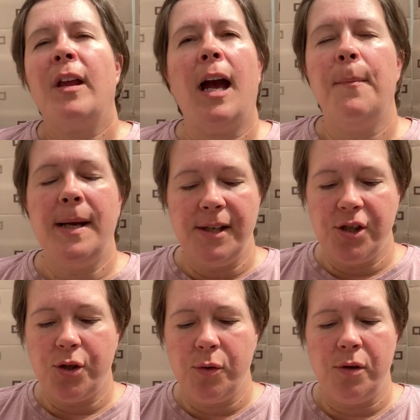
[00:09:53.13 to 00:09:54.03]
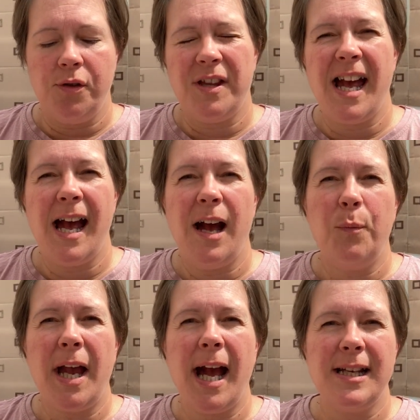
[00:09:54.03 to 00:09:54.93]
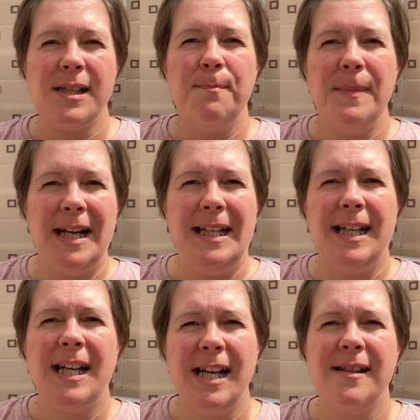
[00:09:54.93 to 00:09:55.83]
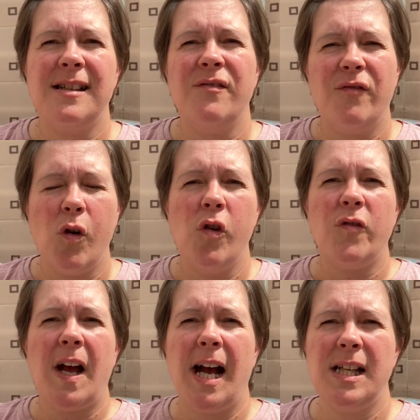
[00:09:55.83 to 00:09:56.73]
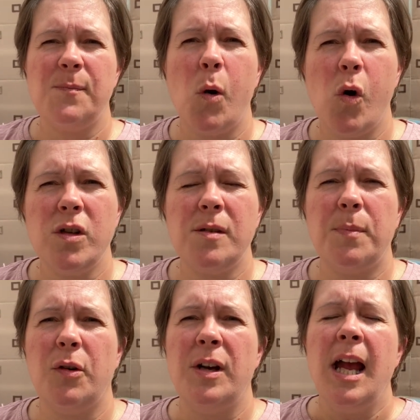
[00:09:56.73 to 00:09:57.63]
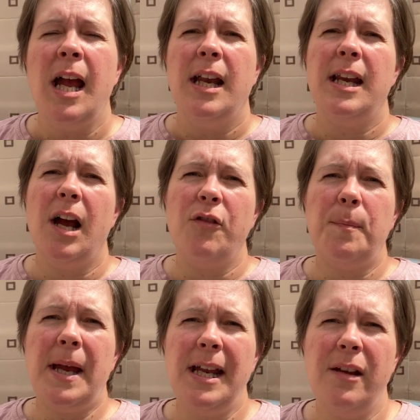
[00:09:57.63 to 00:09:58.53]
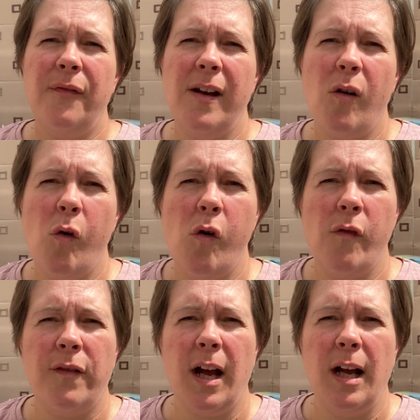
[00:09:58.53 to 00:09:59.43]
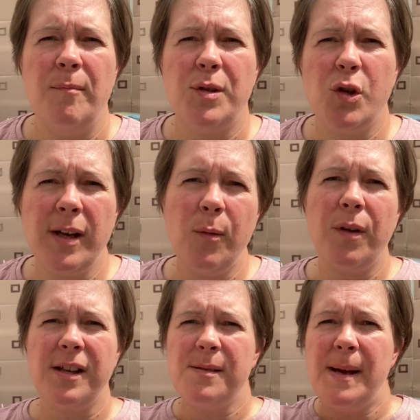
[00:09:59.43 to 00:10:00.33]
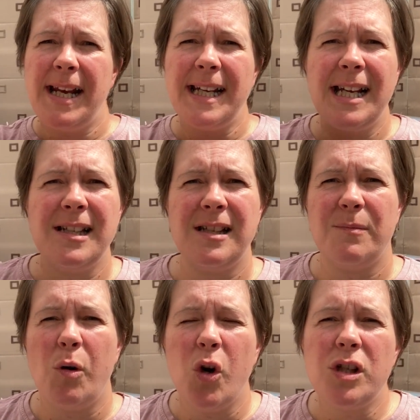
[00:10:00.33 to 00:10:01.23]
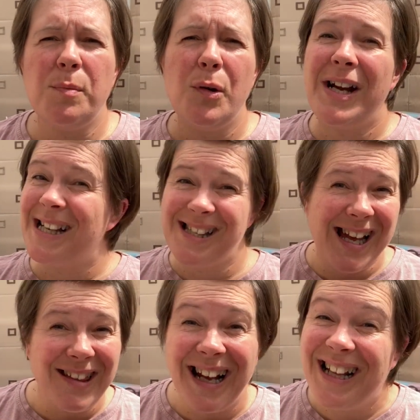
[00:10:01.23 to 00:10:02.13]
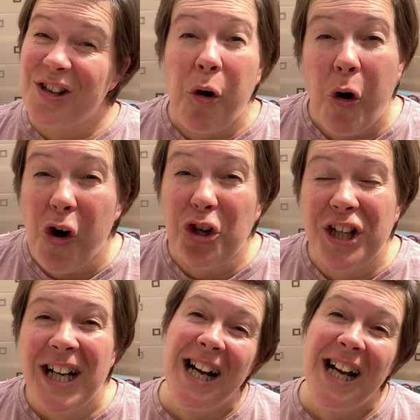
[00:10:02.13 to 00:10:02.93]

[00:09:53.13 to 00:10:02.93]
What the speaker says: I made sure that we had as many kids involved as possible. Now, the benefit of doing it with as many kids as possible is that they talk